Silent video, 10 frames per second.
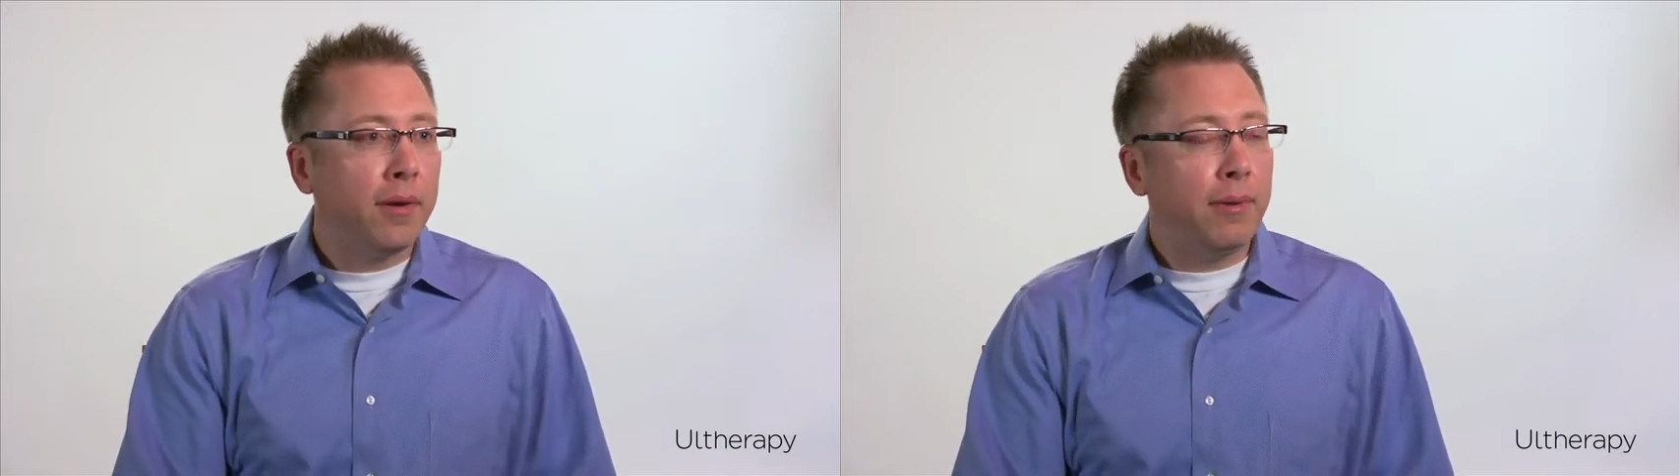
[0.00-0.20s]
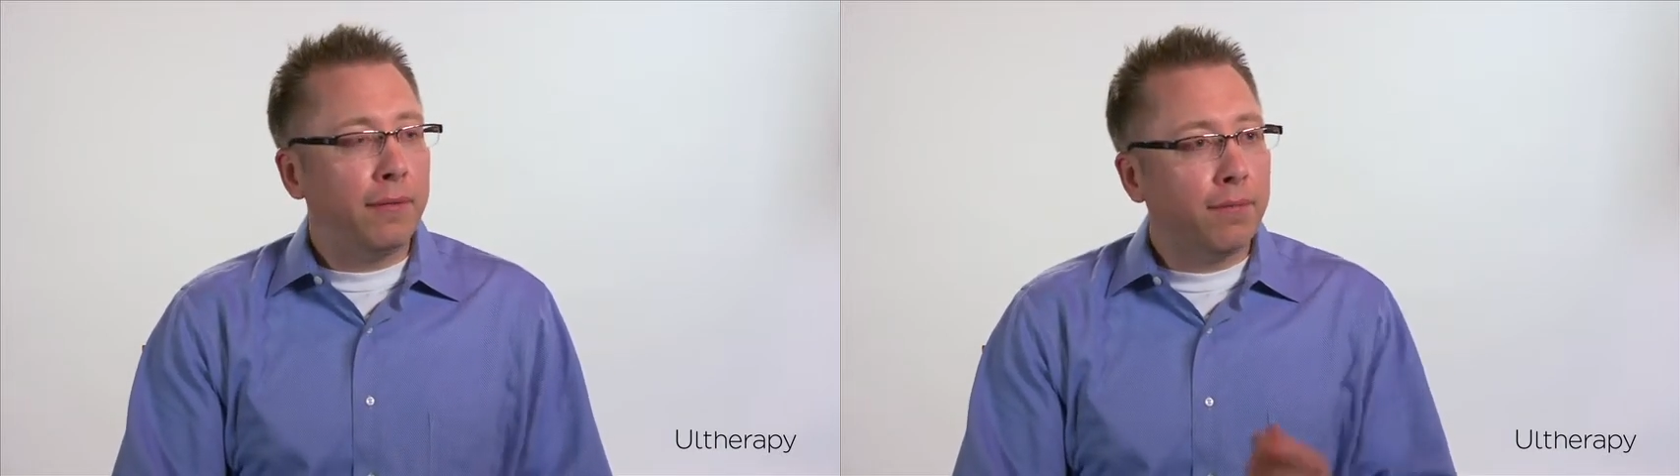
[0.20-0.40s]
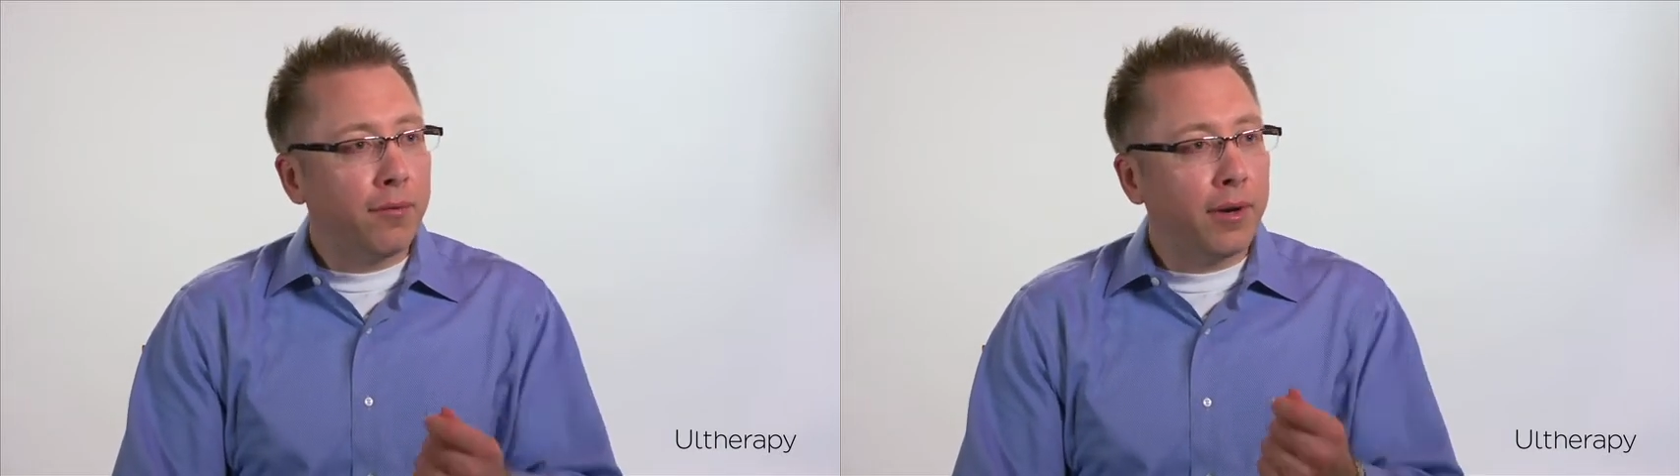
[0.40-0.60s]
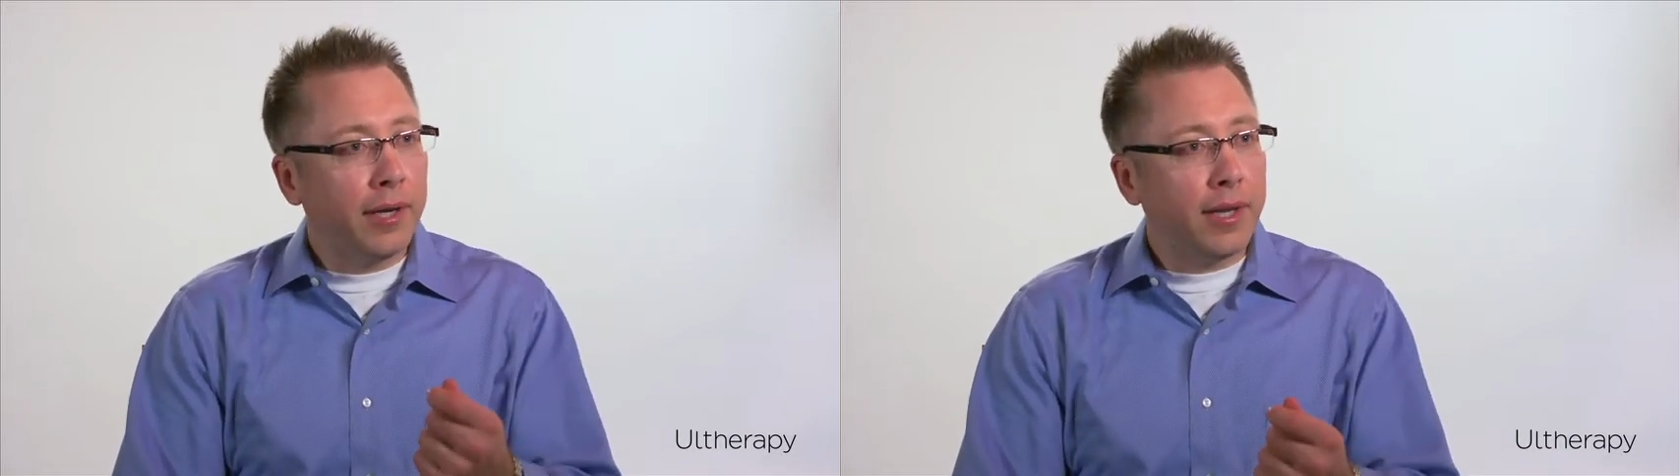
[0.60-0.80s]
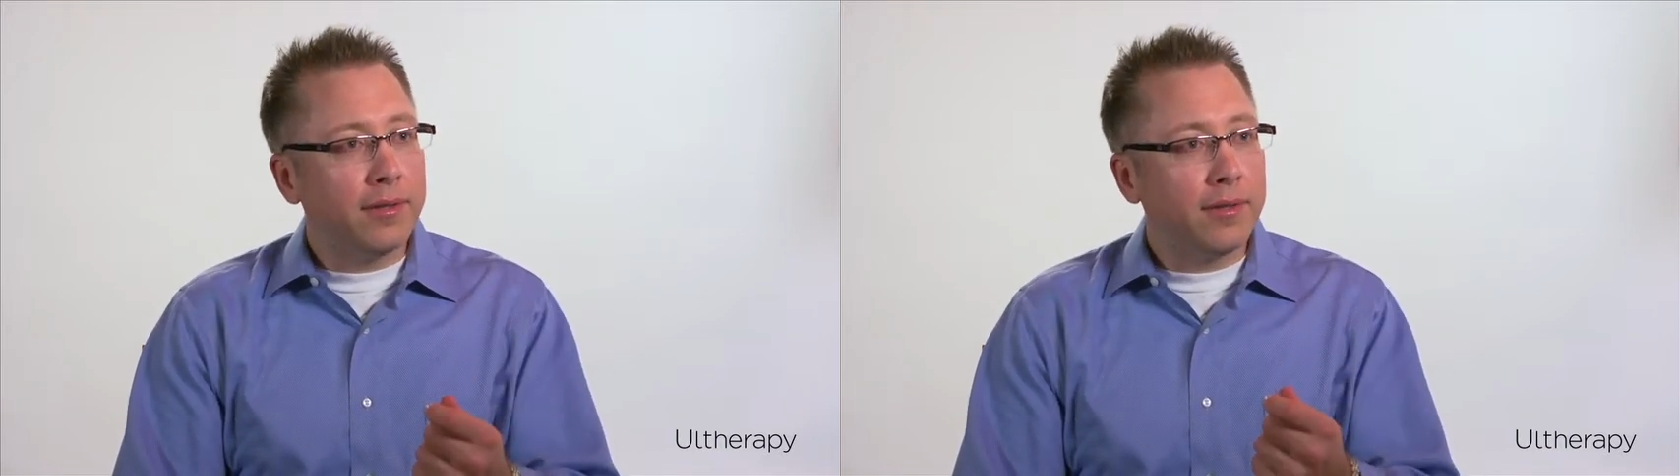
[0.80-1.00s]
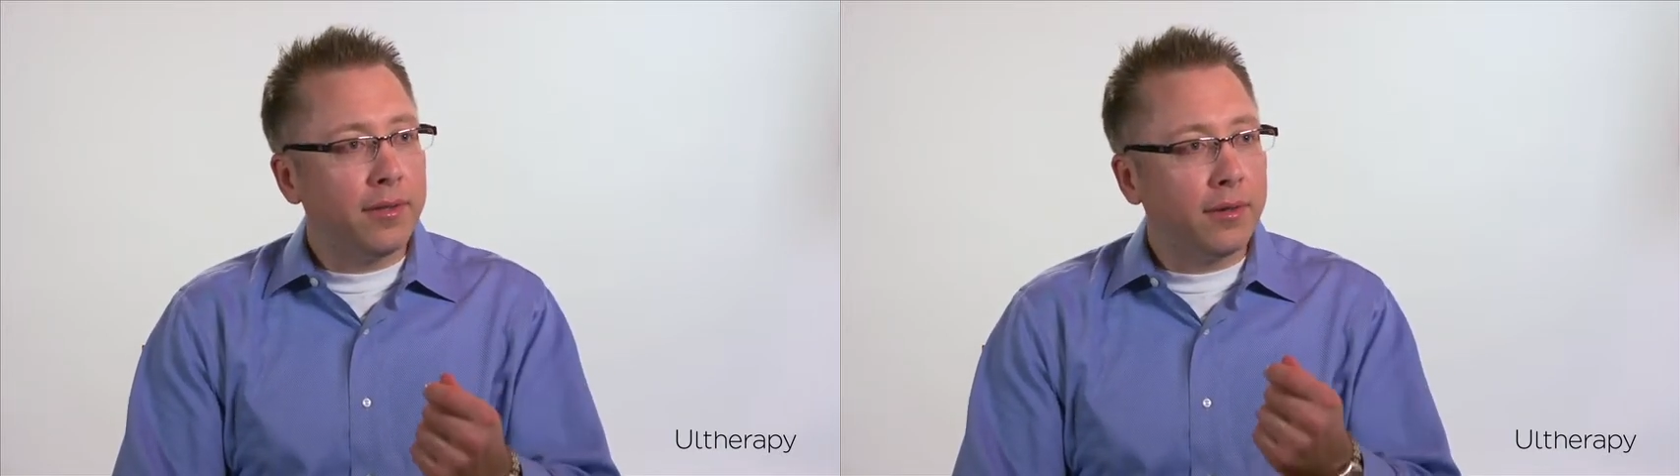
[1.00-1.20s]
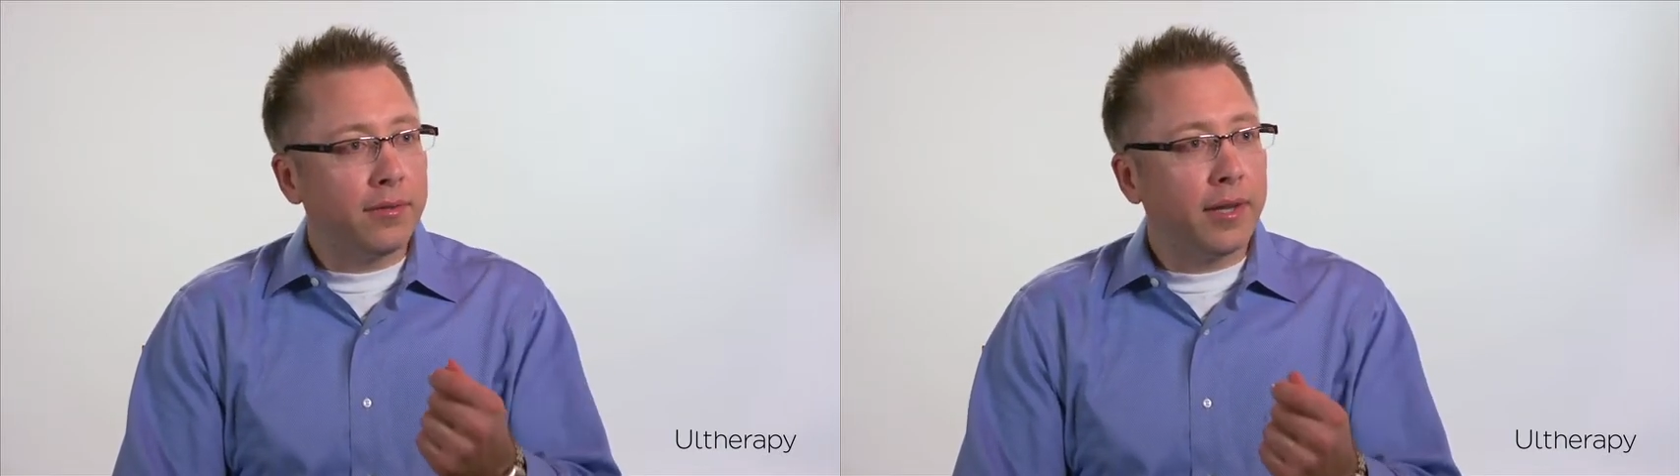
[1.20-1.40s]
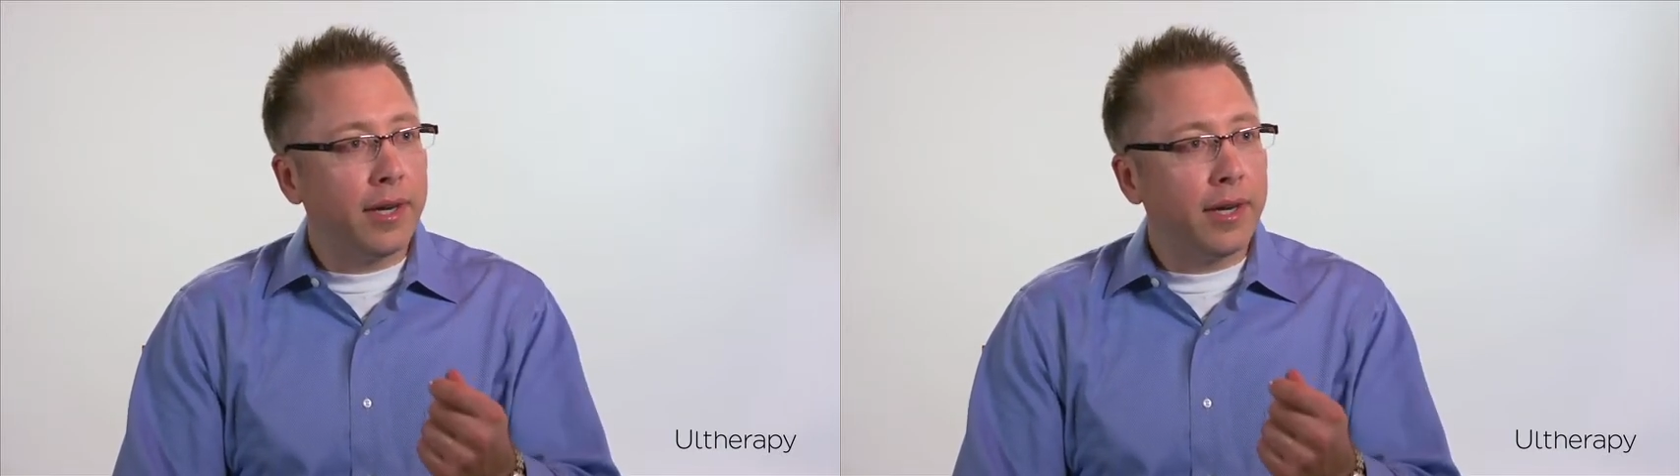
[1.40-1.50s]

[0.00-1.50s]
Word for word: before it gets to those